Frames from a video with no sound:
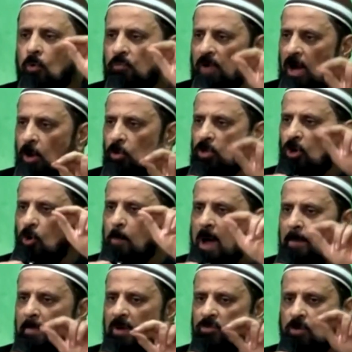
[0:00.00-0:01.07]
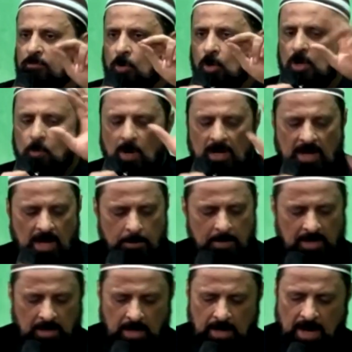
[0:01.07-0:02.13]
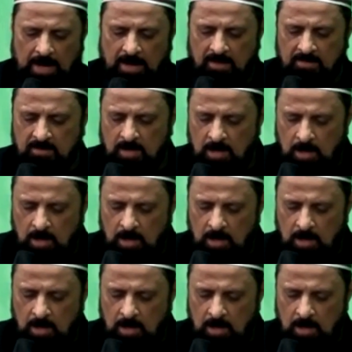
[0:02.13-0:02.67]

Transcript: followed the commandments of only one God. May Allah guide us.